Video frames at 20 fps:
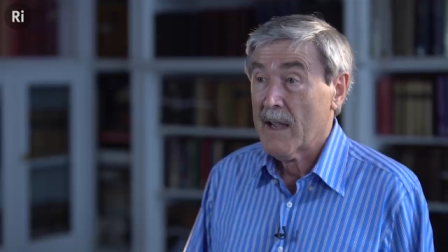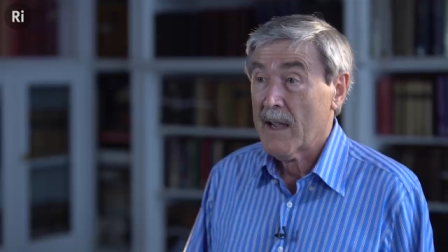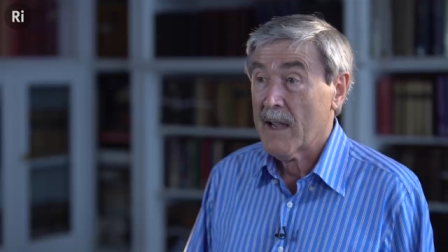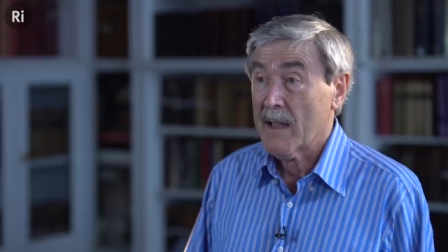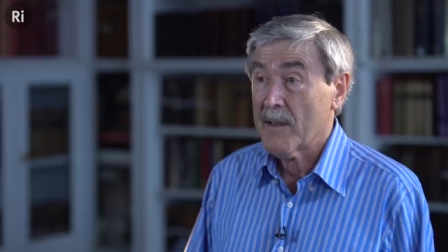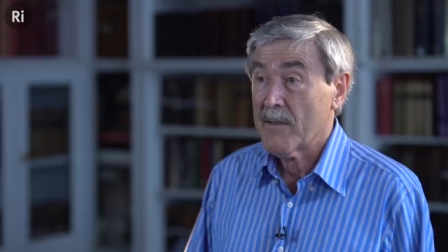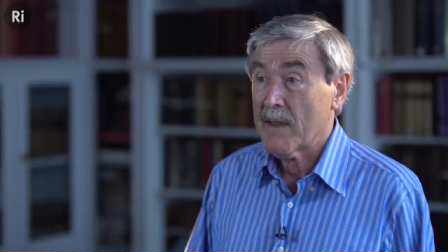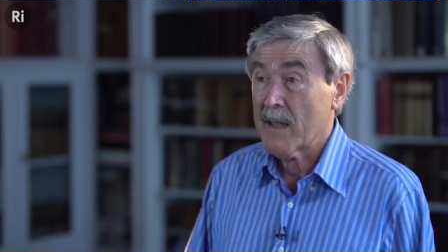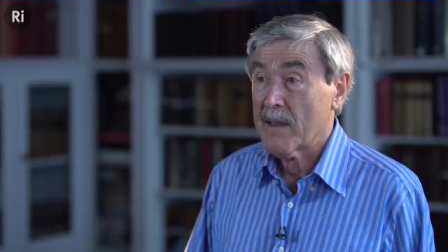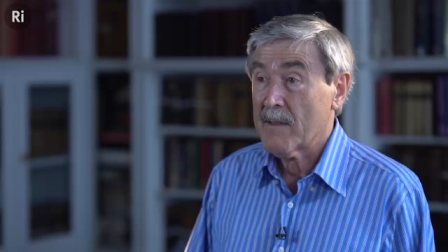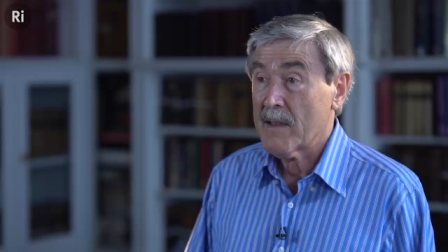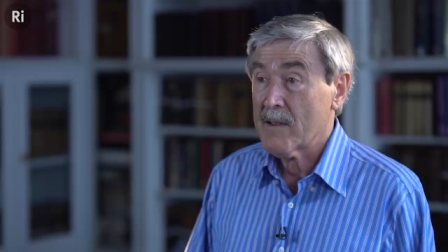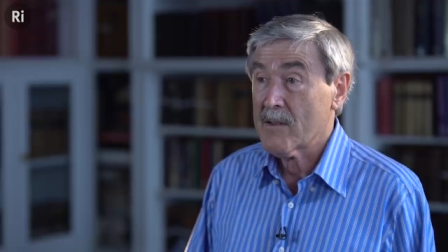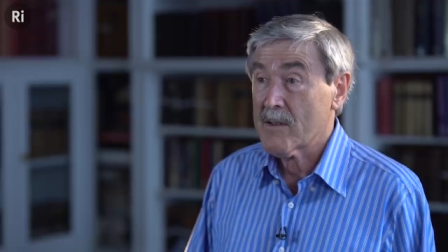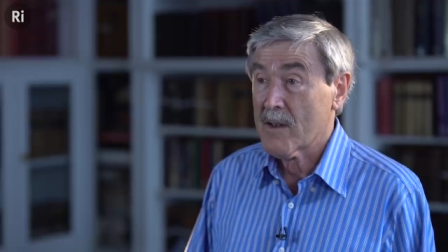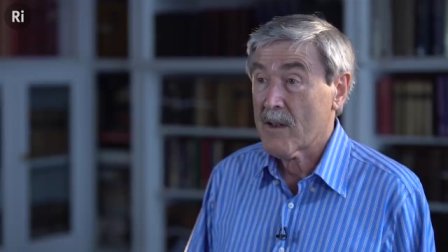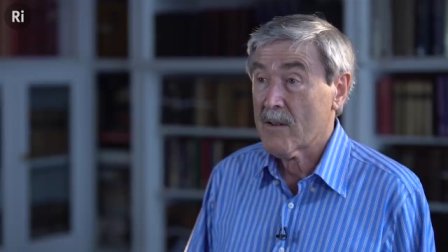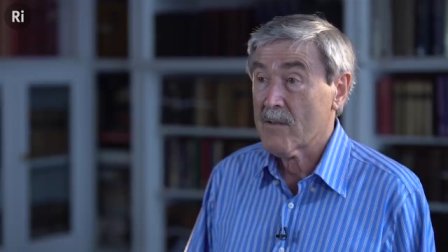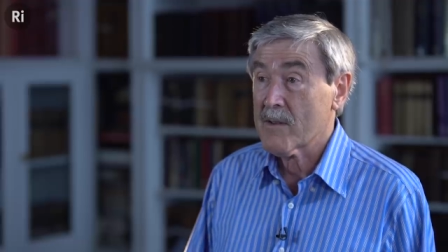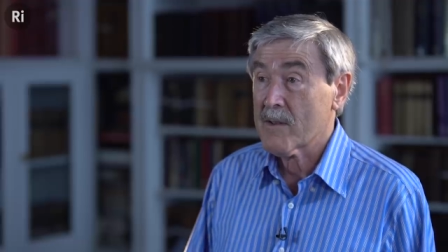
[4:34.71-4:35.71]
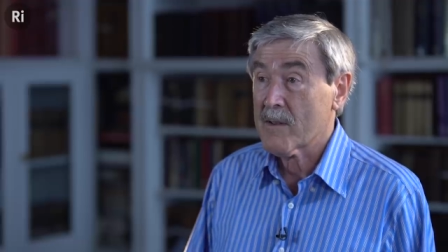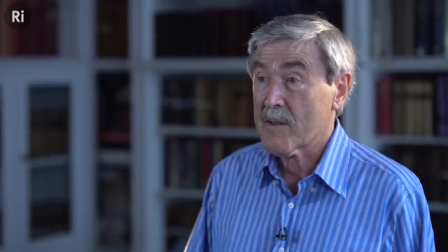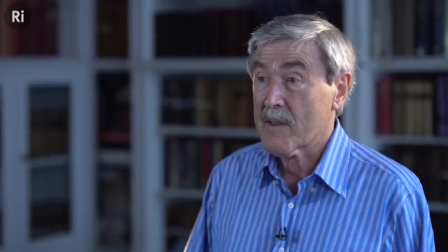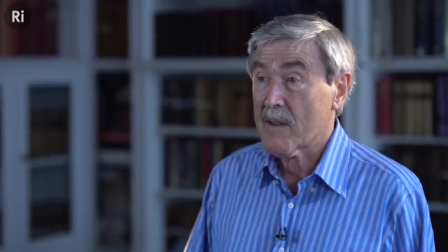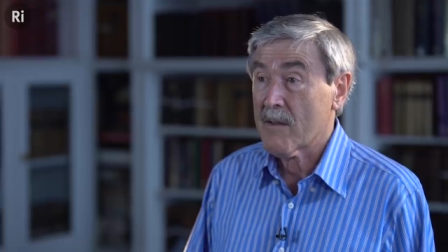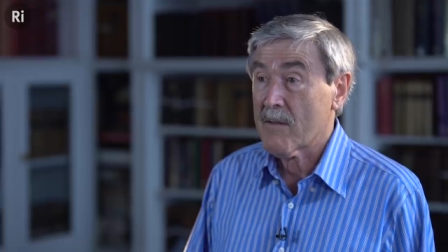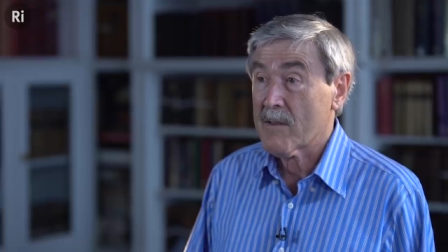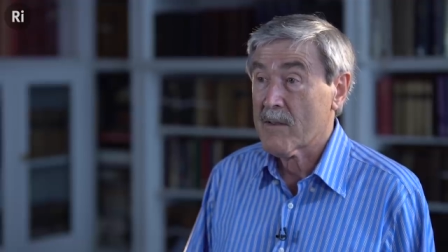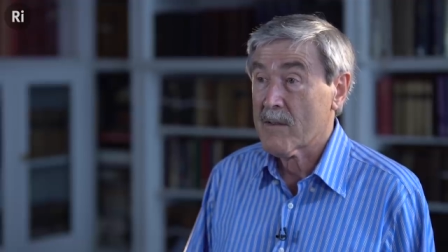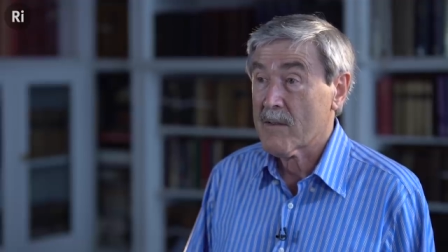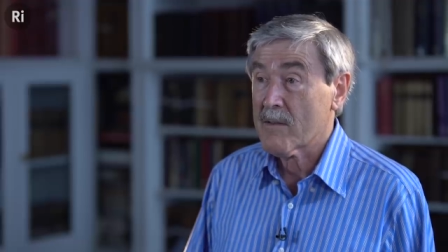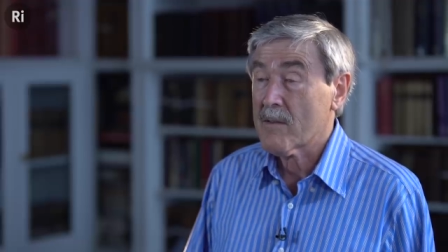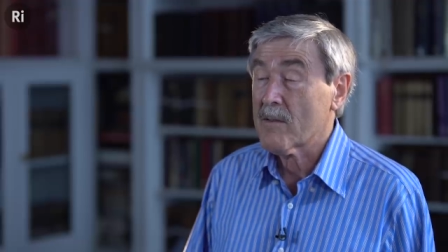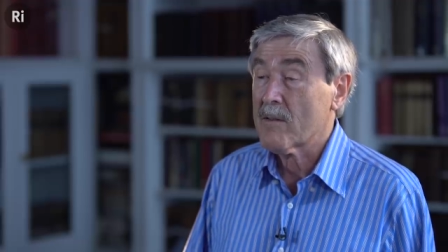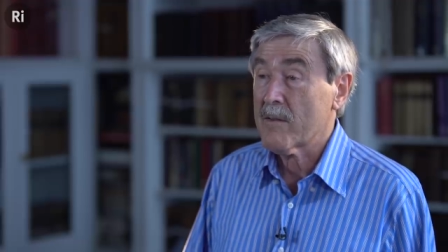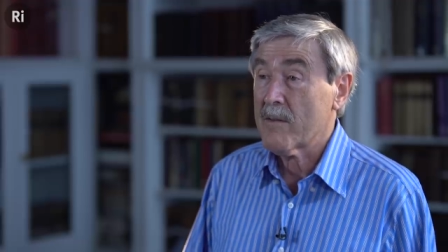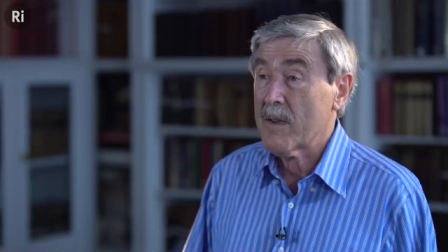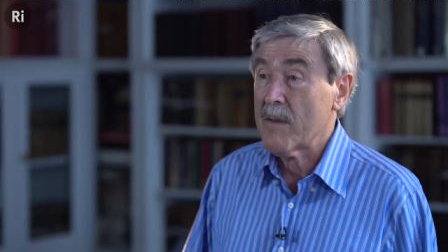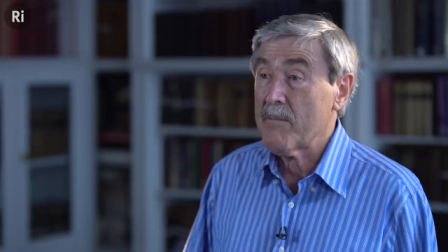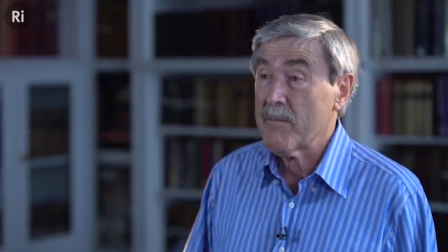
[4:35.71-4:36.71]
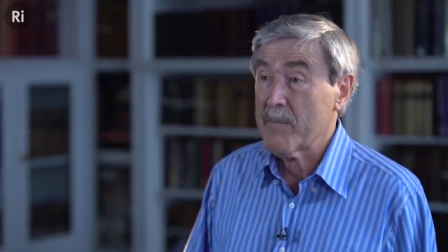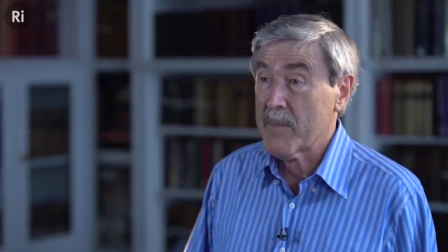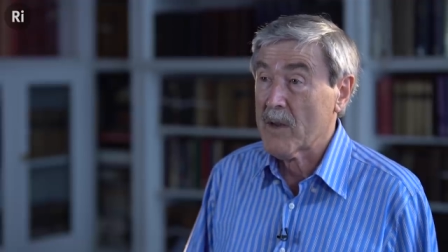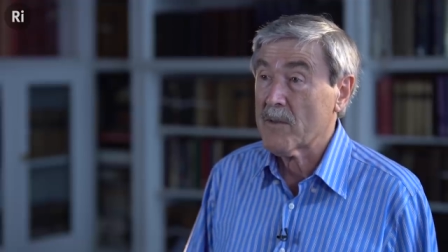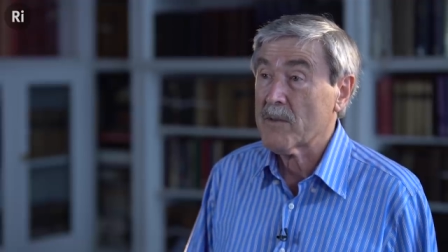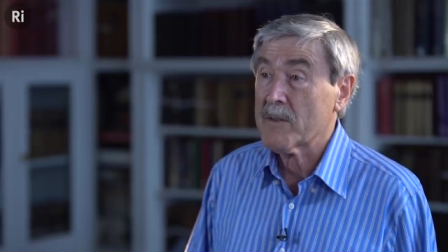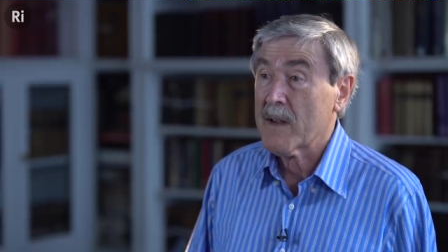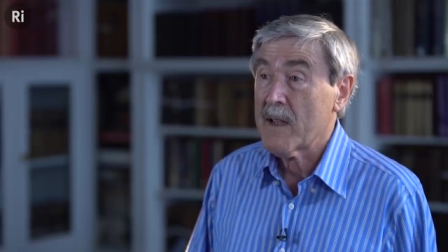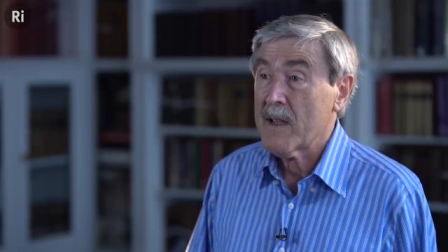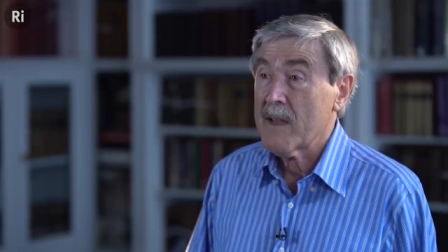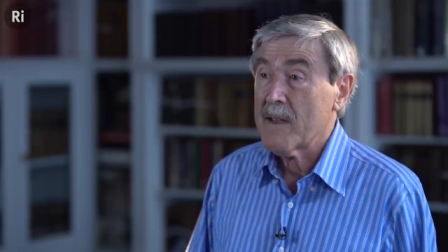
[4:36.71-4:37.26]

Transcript: uh, then this shows that there is a sort of inbuilt